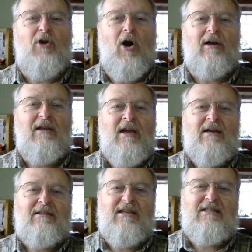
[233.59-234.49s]
God
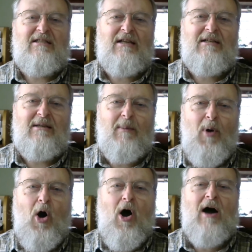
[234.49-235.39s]
descended
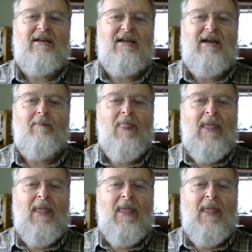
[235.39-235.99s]
upon him